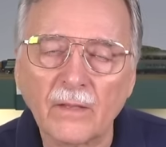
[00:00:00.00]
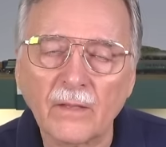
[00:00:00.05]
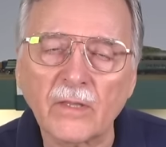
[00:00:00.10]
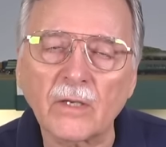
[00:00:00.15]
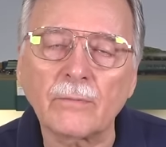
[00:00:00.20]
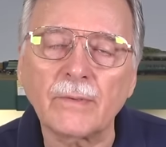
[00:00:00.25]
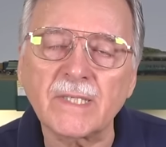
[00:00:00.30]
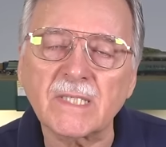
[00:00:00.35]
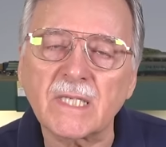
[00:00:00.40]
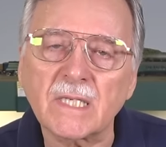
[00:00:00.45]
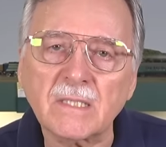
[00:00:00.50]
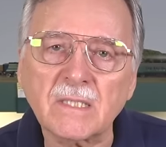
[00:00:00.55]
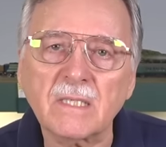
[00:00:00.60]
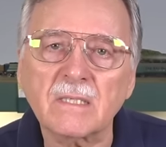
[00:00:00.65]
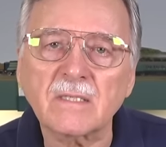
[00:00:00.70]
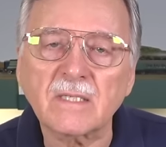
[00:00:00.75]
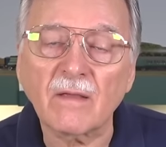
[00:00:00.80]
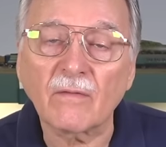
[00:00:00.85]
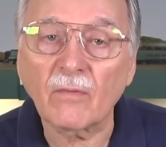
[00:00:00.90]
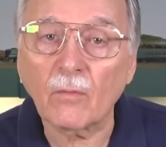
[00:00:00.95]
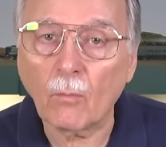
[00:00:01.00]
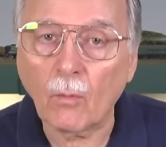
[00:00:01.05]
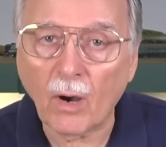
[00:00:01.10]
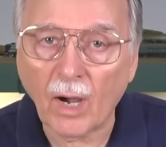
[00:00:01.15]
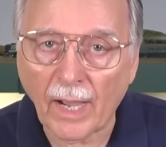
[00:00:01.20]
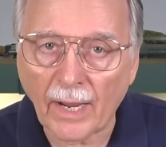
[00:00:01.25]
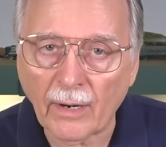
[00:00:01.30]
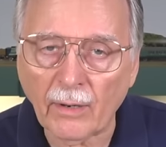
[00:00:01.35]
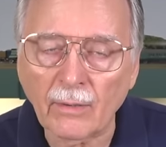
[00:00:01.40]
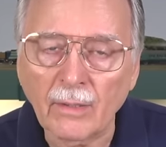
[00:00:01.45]
the resistance of the
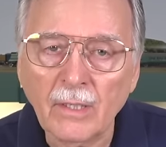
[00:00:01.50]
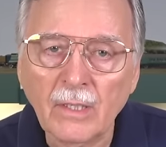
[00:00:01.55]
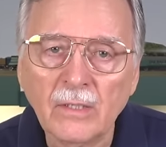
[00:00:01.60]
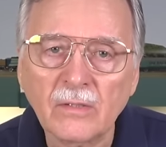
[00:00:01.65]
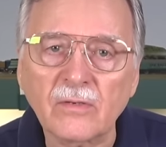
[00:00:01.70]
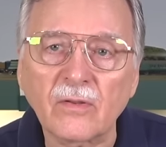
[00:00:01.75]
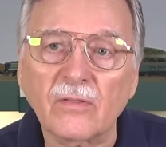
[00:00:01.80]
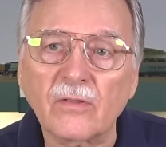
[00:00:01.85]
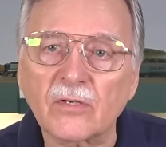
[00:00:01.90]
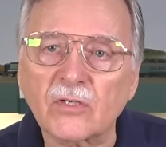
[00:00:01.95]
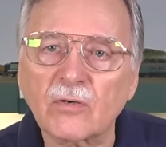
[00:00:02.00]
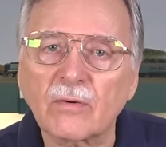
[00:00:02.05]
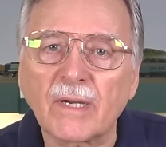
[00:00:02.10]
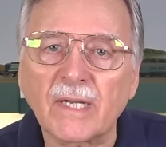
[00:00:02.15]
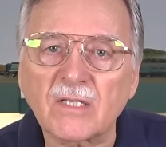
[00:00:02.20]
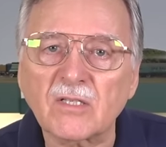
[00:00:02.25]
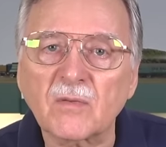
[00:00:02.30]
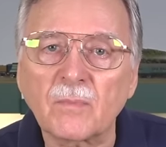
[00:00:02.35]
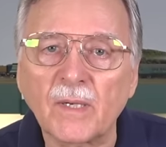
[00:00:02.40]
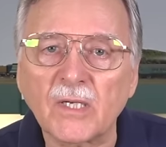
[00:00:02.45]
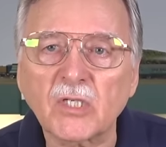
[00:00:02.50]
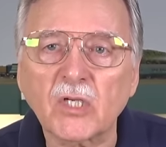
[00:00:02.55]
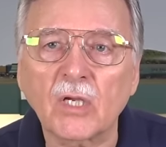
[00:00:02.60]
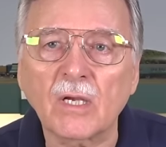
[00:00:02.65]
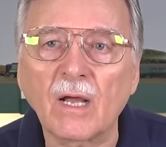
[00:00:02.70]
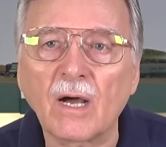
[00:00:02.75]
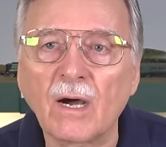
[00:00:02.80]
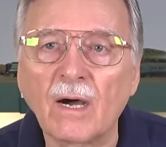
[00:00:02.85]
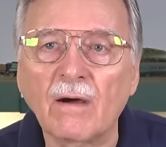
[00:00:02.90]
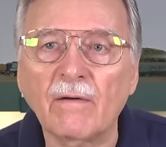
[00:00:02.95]
wire to the
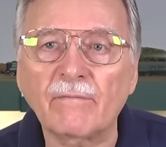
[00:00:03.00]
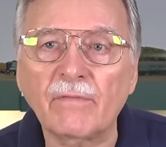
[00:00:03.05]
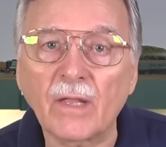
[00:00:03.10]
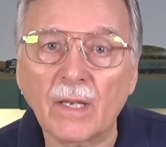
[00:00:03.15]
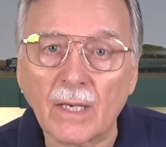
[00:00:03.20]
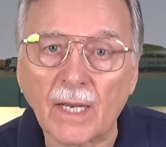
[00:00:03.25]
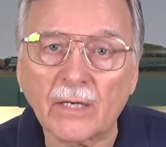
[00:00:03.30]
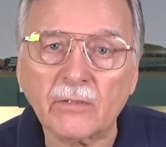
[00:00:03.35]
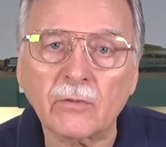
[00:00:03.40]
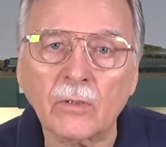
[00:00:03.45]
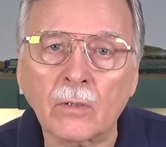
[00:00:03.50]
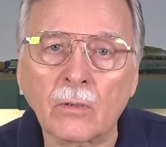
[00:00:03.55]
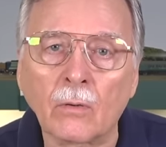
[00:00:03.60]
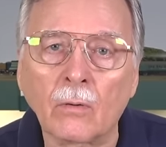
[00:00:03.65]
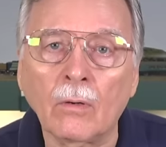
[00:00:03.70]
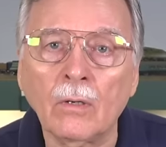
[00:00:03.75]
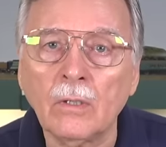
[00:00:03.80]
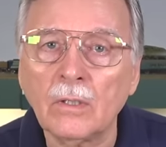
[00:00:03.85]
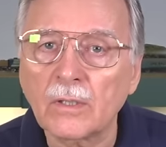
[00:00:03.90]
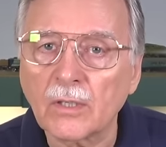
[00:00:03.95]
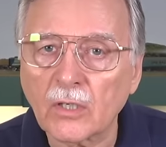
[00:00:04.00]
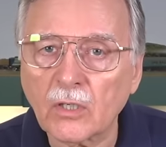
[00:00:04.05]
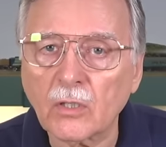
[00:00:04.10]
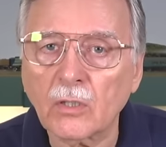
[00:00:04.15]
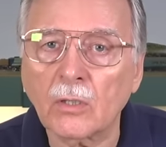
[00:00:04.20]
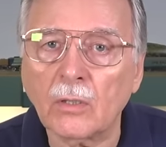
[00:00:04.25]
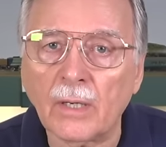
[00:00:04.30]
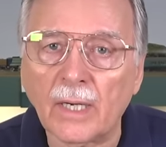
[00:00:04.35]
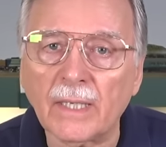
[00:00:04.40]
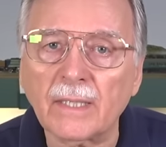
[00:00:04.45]
transmission of the electrical
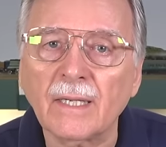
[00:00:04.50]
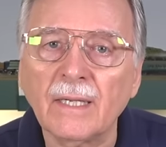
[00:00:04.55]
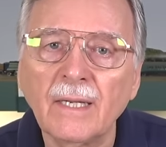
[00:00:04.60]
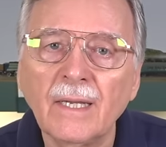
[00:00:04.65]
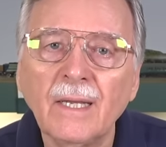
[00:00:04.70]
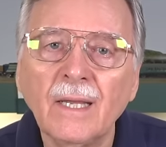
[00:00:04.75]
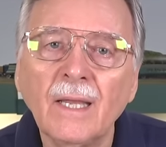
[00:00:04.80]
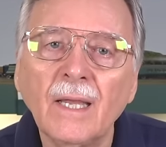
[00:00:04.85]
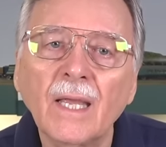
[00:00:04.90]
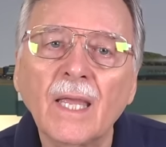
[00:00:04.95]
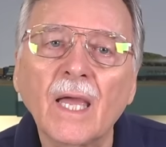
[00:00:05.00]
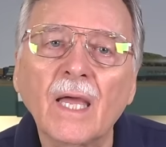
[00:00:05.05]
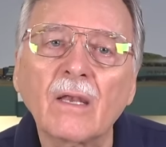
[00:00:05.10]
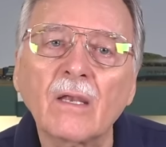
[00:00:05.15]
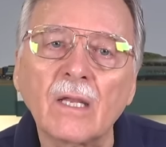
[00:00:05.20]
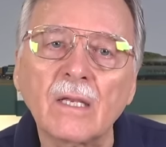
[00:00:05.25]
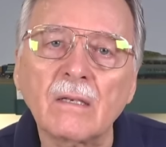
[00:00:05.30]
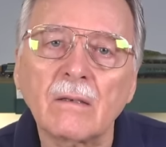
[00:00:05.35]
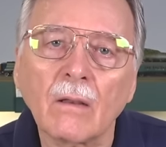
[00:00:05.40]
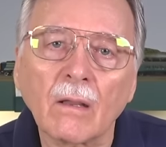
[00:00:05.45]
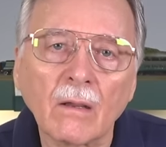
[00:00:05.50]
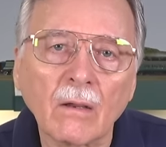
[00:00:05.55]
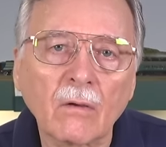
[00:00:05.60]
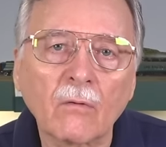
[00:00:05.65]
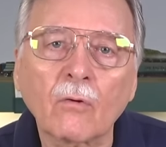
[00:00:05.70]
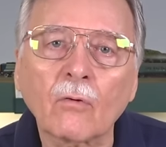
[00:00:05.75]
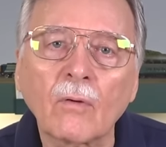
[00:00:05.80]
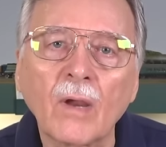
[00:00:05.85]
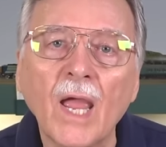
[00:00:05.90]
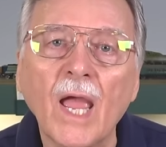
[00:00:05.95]
current can
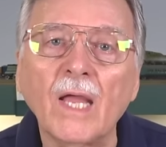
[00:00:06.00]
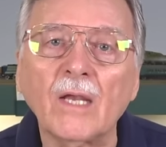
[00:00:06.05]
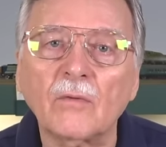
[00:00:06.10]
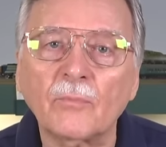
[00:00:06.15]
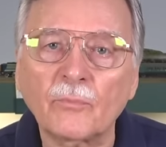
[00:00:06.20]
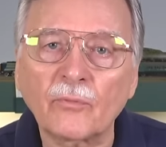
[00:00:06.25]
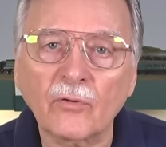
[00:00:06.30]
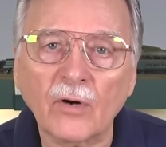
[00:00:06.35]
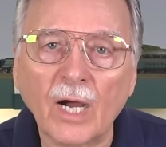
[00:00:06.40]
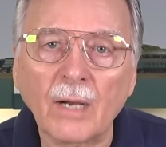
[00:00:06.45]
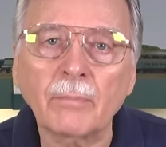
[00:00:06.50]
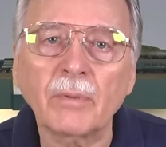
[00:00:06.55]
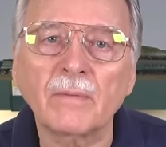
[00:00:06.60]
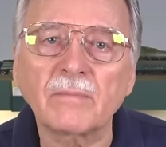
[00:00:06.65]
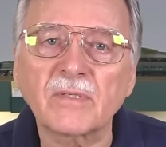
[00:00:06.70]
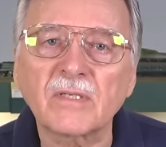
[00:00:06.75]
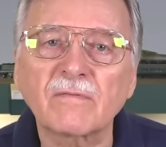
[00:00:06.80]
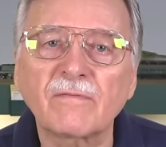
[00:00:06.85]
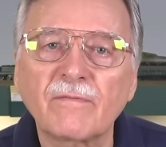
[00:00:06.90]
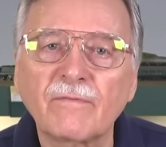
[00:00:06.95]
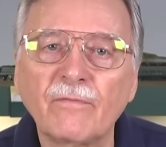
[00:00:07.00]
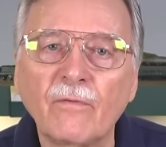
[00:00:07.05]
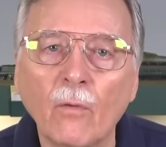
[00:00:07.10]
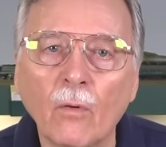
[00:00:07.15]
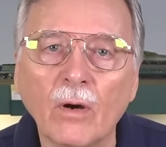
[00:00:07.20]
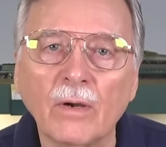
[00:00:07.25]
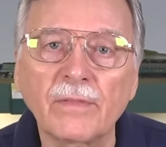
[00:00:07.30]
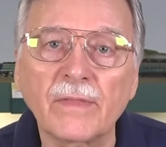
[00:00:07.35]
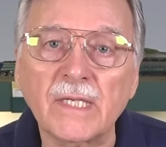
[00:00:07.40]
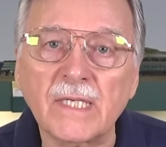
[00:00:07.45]
create problems
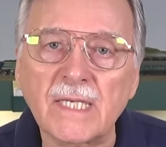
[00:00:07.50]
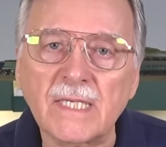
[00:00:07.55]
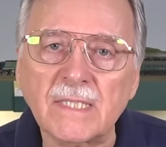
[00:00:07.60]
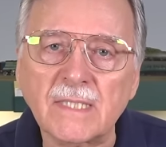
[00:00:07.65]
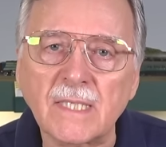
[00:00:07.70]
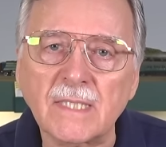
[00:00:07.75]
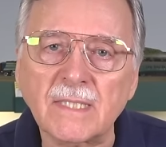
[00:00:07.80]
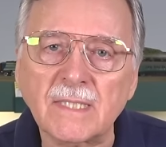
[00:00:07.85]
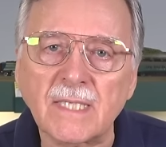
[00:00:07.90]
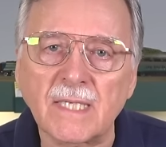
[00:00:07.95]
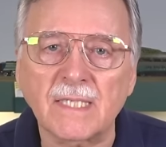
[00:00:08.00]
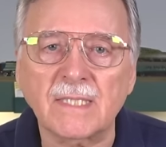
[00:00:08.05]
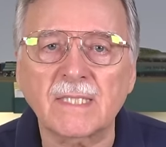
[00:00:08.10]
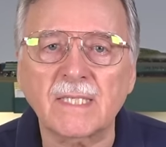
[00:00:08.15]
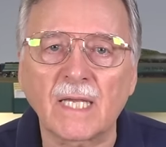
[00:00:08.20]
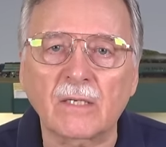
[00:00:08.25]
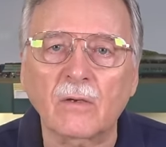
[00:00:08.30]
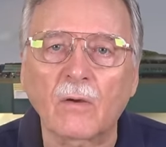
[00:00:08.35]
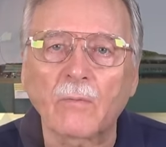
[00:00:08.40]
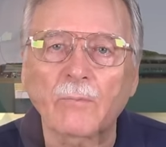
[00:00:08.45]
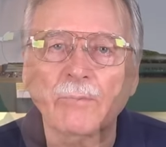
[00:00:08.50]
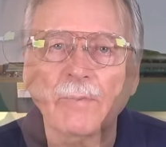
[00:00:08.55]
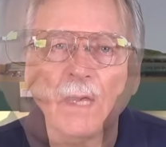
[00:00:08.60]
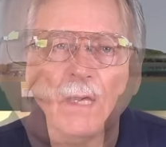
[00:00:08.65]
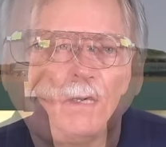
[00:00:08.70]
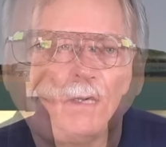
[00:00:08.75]
for the DCC signal.